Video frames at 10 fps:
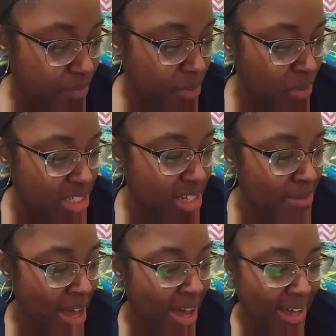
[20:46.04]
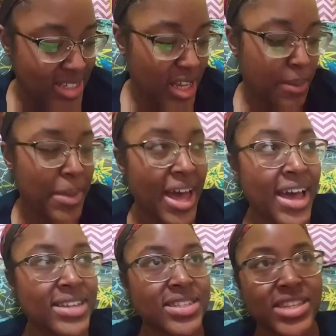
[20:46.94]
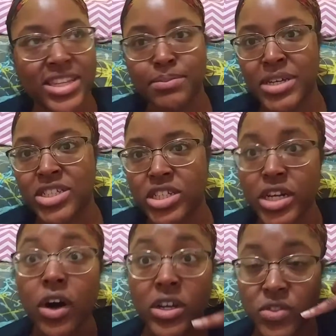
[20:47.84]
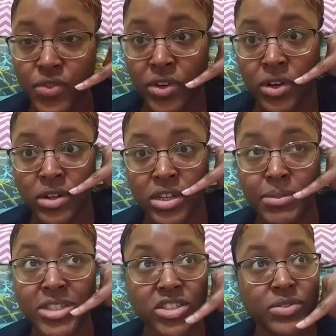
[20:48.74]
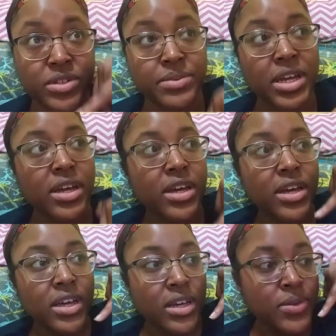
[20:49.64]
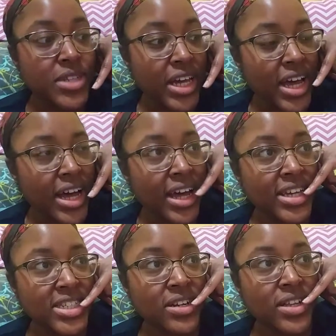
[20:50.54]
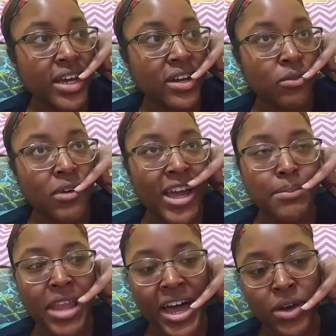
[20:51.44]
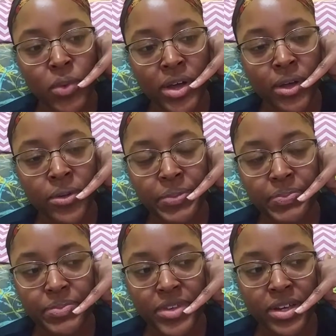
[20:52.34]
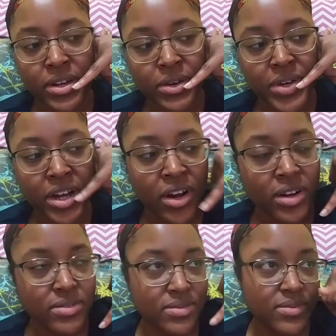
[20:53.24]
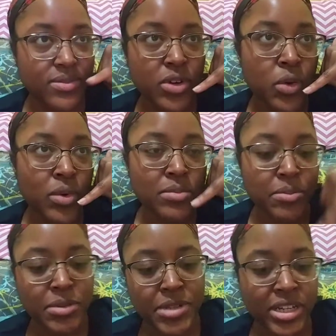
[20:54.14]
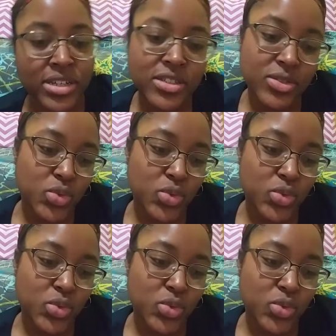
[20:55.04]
we see Baz. Baz is at the beach and he calls for the emergency room. He's like, hi, is there like a Ray Blackwell, here? One moment, please.